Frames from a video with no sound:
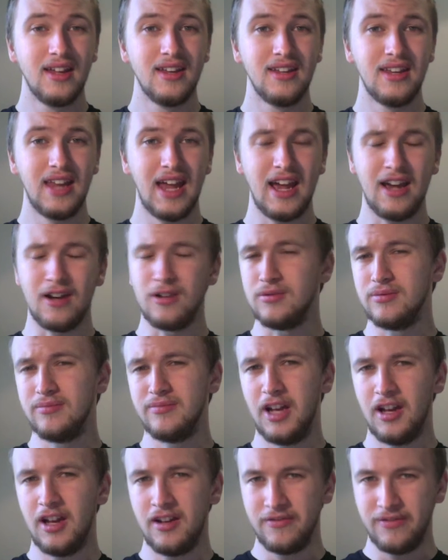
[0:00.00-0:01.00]
Now,
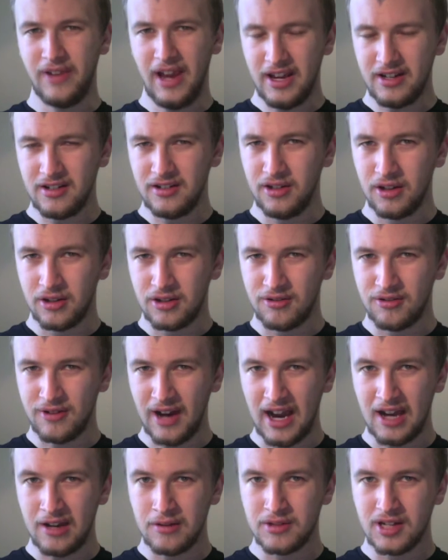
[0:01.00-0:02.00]
I've had a look
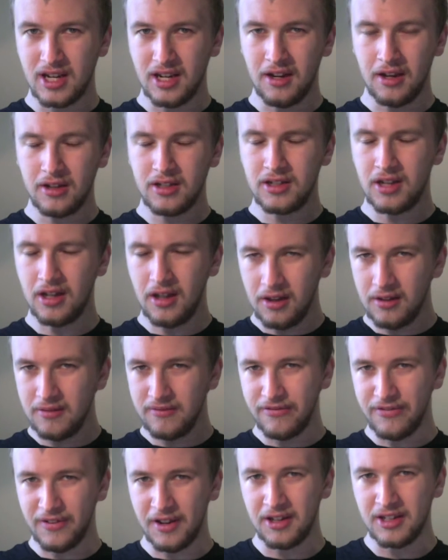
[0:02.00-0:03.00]
around and I can't
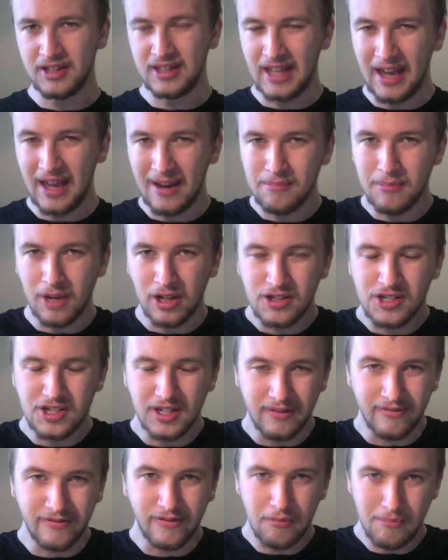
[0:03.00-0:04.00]
find that much
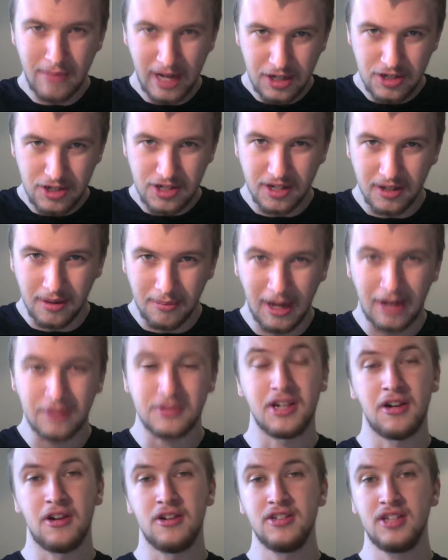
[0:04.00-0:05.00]
information
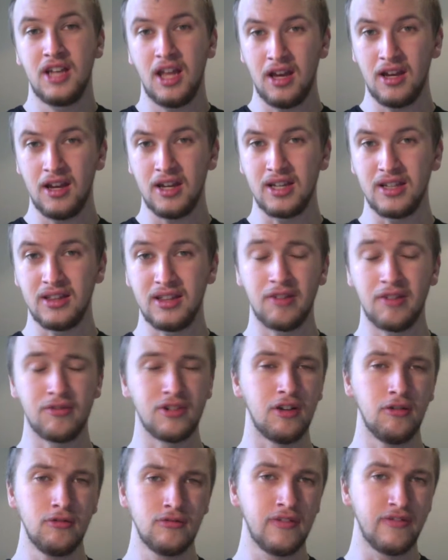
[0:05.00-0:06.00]
about it online. There are
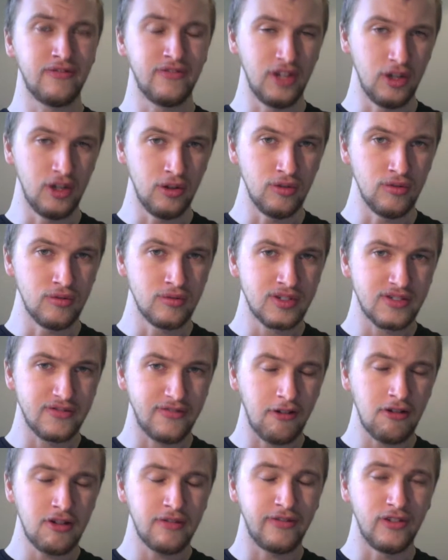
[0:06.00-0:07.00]
no reviews,
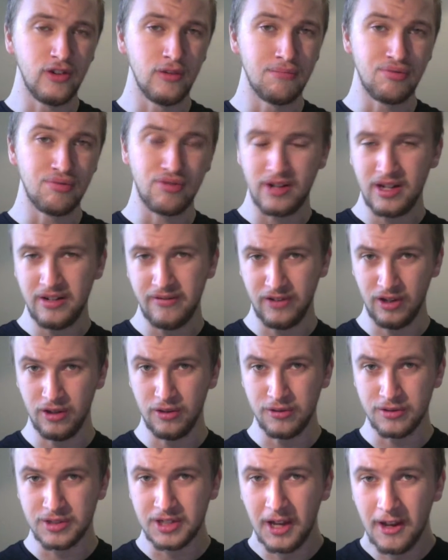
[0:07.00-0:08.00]
very few
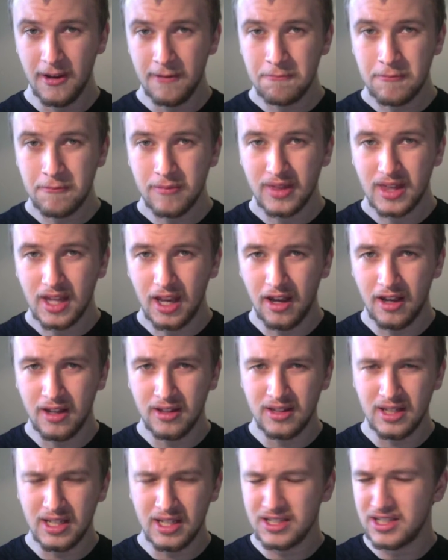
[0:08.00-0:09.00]
previews,
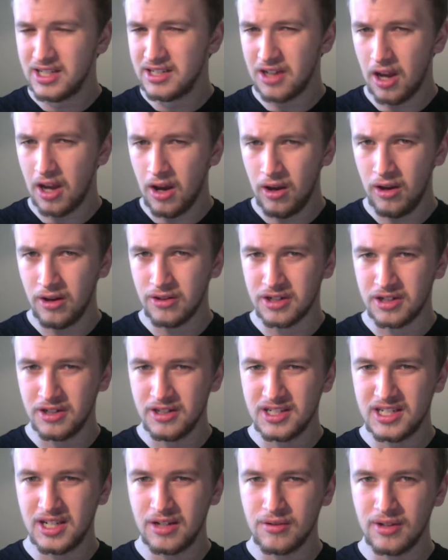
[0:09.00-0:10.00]
and this is odd
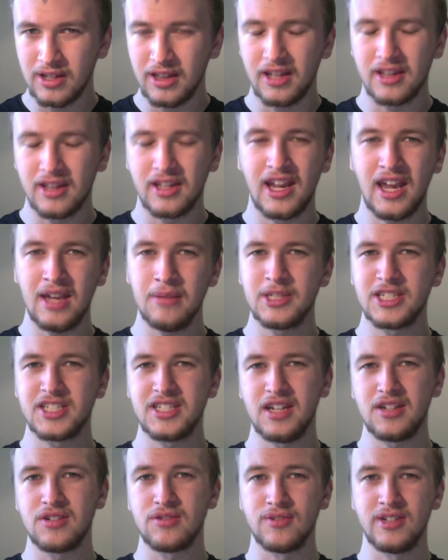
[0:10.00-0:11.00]
considering that the game is
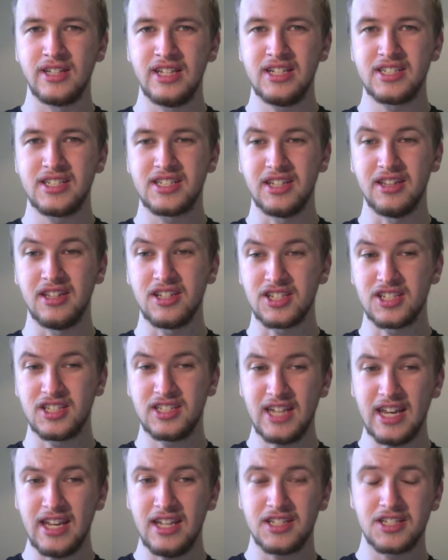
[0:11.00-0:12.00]
set to release in the
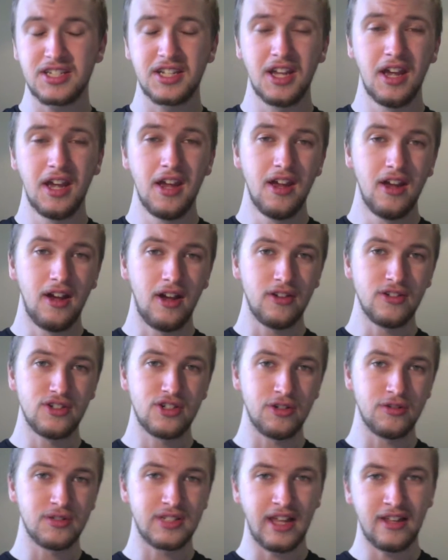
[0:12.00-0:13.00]
States on
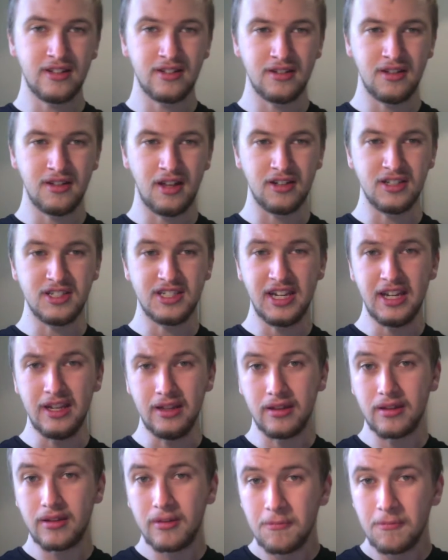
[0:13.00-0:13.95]
Tuesday the 19th.